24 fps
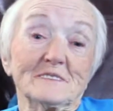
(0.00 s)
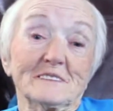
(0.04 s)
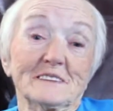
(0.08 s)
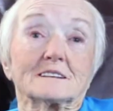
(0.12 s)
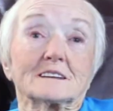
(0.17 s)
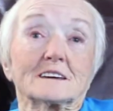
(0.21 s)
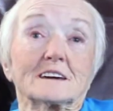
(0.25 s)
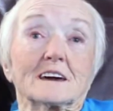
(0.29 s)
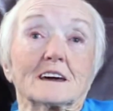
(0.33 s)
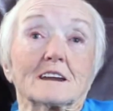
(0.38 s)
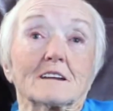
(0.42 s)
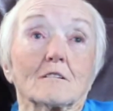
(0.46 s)

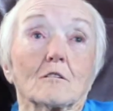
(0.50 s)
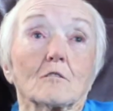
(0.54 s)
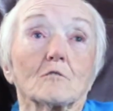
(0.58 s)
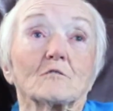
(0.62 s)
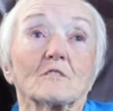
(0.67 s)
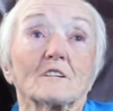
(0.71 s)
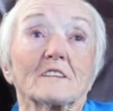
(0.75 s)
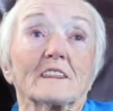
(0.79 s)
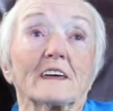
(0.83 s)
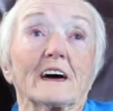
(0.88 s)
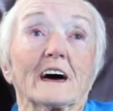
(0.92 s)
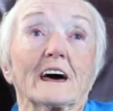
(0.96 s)
To get
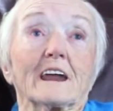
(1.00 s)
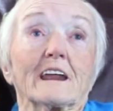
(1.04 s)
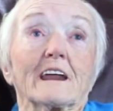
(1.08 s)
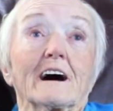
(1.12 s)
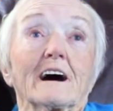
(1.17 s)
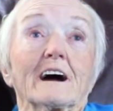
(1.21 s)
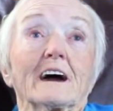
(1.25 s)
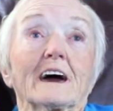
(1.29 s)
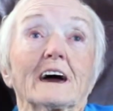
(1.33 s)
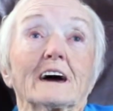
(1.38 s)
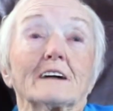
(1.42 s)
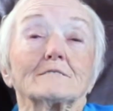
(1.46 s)
over that,
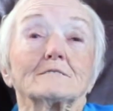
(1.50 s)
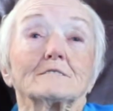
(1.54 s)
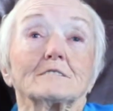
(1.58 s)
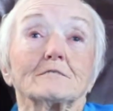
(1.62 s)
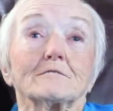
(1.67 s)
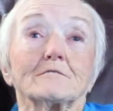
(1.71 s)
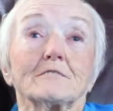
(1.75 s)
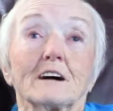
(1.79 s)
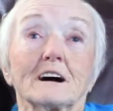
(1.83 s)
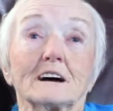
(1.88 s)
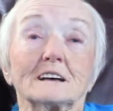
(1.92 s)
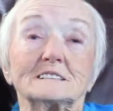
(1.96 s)
I have to
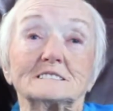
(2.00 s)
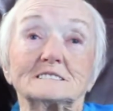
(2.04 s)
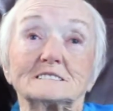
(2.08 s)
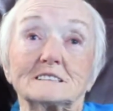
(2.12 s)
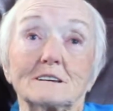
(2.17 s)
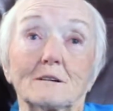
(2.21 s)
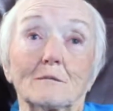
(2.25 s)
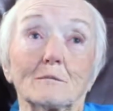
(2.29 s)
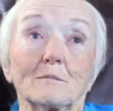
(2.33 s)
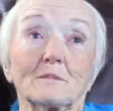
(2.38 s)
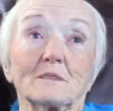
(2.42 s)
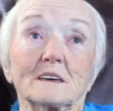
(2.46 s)
find
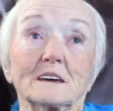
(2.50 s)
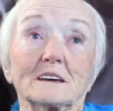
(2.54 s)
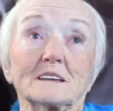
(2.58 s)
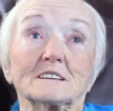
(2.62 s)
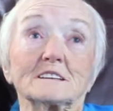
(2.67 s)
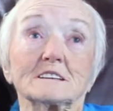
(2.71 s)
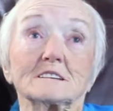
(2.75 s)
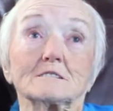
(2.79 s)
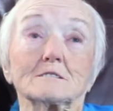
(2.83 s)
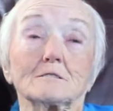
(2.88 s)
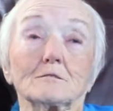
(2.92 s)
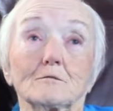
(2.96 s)
something
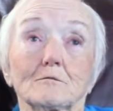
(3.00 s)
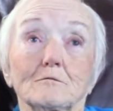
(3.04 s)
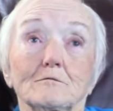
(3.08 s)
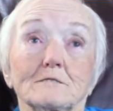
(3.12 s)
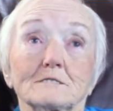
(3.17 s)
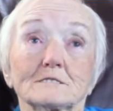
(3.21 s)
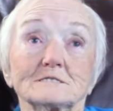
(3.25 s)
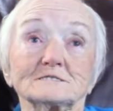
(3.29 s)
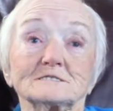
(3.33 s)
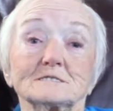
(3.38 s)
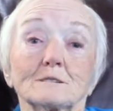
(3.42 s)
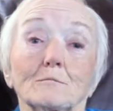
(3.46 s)
to do
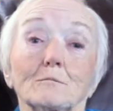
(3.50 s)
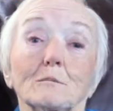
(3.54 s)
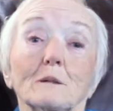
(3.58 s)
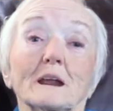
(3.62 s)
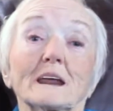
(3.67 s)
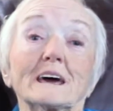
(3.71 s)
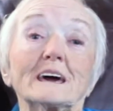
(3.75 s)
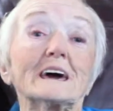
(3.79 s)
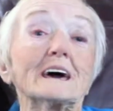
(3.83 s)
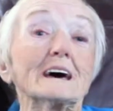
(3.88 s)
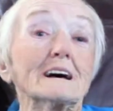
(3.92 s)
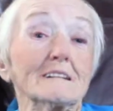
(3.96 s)
for
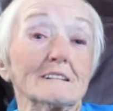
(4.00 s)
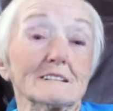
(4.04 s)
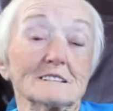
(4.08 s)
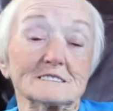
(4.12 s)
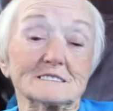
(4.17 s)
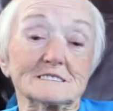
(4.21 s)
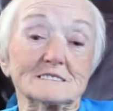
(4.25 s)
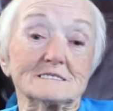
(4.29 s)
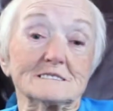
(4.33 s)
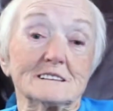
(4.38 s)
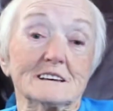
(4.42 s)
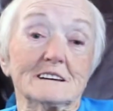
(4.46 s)
somebody
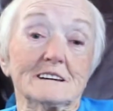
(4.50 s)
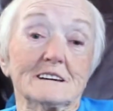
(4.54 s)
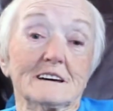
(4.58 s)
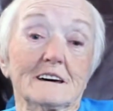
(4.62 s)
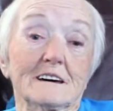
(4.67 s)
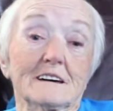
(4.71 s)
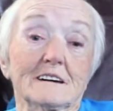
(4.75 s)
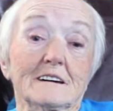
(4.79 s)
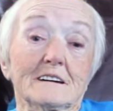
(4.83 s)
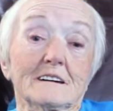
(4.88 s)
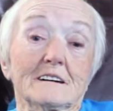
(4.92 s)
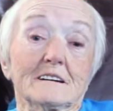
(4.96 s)
else
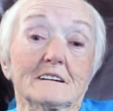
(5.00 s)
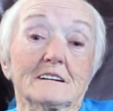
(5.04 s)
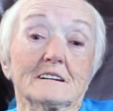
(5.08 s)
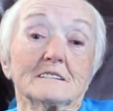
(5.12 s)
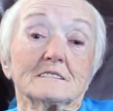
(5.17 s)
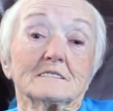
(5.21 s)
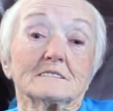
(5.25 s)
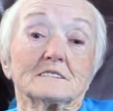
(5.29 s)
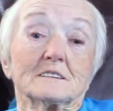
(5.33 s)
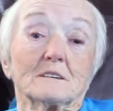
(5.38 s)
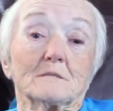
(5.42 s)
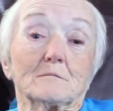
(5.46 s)

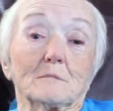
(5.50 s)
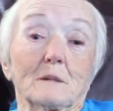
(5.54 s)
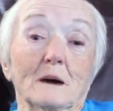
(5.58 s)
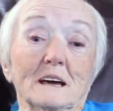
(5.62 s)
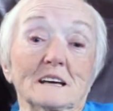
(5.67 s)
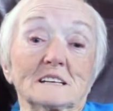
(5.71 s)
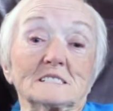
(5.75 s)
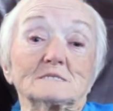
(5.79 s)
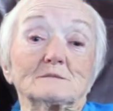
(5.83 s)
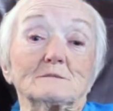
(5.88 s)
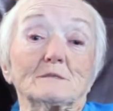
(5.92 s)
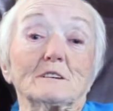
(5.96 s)
that
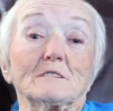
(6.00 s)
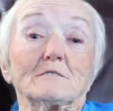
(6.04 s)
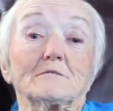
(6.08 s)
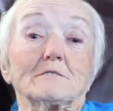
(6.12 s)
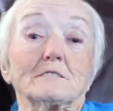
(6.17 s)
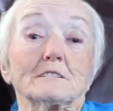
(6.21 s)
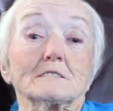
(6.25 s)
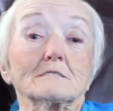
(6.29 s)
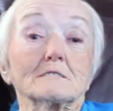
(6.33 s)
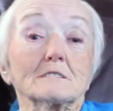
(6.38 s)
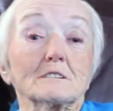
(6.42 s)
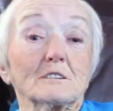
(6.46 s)
makes me
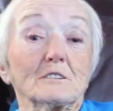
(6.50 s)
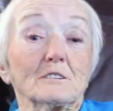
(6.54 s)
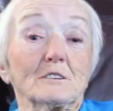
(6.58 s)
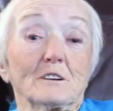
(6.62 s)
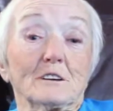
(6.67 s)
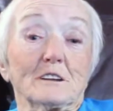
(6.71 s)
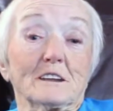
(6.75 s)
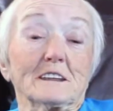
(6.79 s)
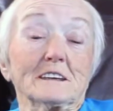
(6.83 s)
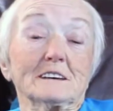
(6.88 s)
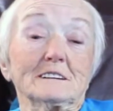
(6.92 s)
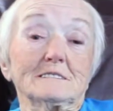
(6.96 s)
feel
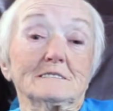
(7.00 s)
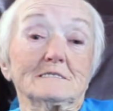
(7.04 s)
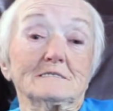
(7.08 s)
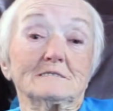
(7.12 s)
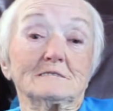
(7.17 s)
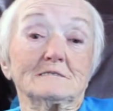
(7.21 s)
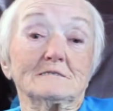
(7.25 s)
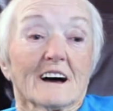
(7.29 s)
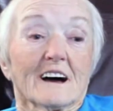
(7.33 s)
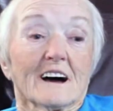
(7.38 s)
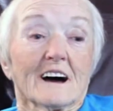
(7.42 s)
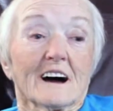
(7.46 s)
good.
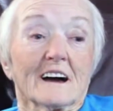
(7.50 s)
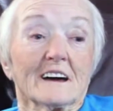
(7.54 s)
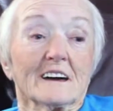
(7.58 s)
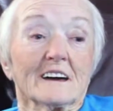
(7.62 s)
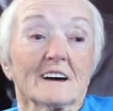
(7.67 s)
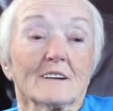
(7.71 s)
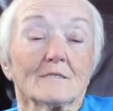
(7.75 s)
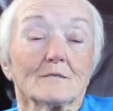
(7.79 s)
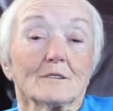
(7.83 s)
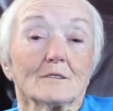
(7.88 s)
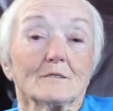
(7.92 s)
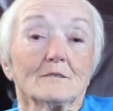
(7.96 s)
I
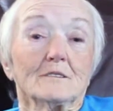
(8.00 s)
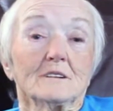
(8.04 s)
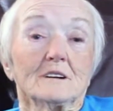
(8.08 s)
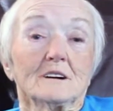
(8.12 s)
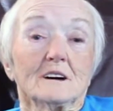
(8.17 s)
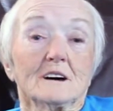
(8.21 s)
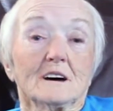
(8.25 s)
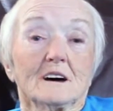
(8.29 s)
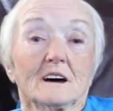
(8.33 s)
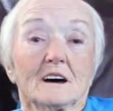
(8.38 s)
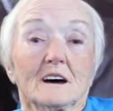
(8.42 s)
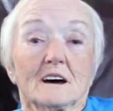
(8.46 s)
have
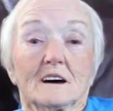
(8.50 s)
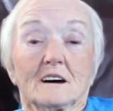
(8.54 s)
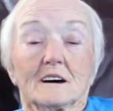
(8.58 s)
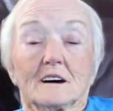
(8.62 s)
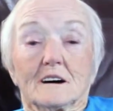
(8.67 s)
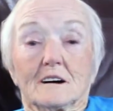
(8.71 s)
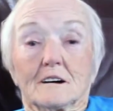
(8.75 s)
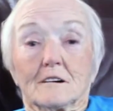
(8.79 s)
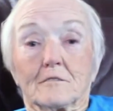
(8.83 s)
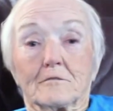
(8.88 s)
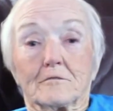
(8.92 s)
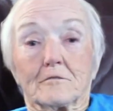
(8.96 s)

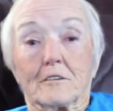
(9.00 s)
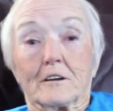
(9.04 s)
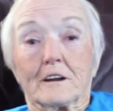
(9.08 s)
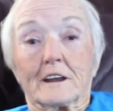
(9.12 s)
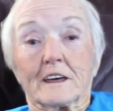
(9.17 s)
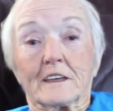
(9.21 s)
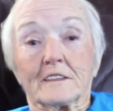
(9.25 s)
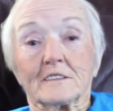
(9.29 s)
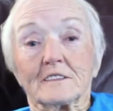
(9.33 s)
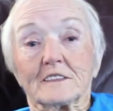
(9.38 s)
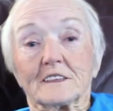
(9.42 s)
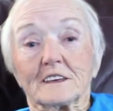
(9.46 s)
a
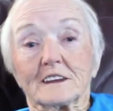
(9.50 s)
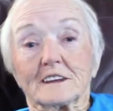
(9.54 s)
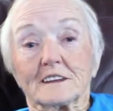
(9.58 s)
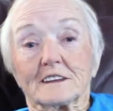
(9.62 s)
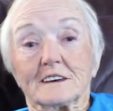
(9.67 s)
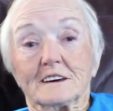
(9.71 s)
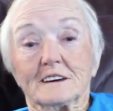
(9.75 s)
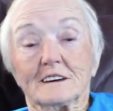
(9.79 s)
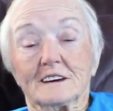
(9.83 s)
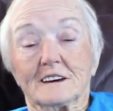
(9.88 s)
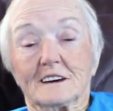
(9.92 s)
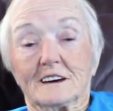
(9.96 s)
friend that,
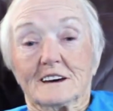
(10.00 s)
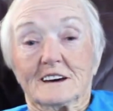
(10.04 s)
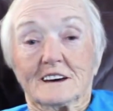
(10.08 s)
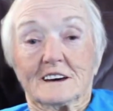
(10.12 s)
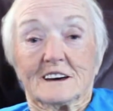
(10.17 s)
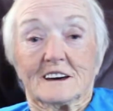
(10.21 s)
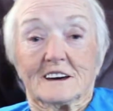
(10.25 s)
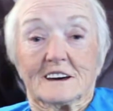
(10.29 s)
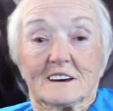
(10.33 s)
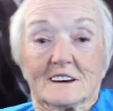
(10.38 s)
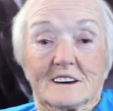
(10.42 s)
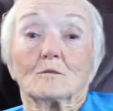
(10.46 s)

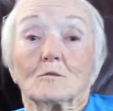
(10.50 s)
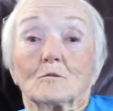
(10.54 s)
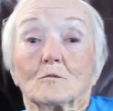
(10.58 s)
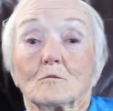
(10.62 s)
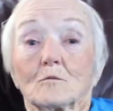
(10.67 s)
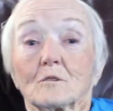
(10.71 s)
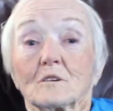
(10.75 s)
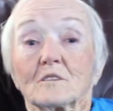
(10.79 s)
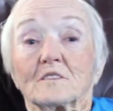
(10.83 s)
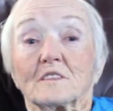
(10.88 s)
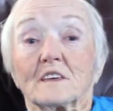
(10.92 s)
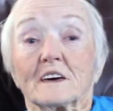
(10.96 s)

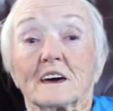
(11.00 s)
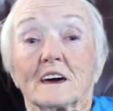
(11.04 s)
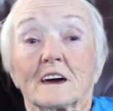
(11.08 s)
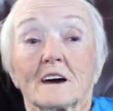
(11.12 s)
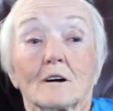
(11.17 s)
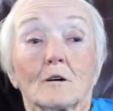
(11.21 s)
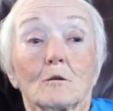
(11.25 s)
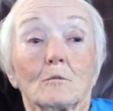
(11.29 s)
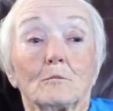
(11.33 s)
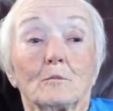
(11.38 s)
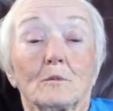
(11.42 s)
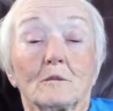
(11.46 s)
with the
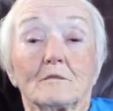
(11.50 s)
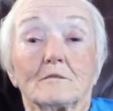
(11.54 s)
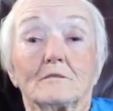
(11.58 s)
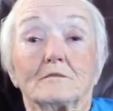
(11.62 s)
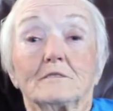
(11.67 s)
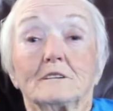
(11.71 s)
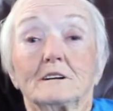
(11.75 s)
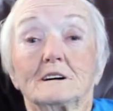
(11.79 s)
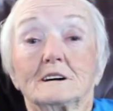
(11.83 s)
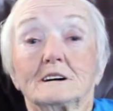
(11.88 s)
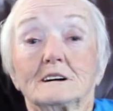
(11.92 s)
help of